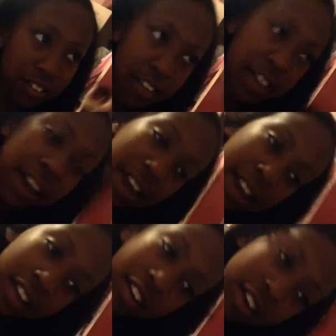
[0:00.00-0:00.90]
They
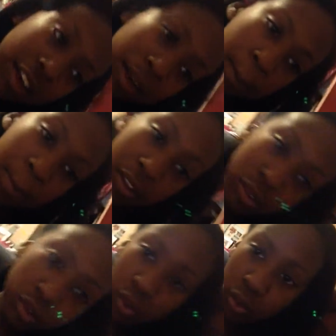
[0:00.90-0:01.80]
had
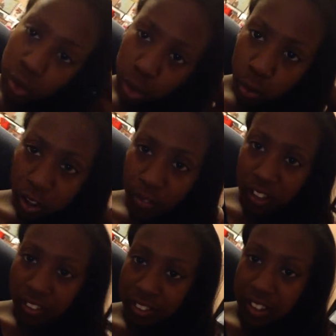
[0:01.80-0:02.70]
pencils for
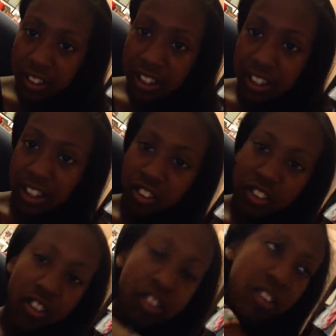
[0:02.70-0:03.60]
25 cents each.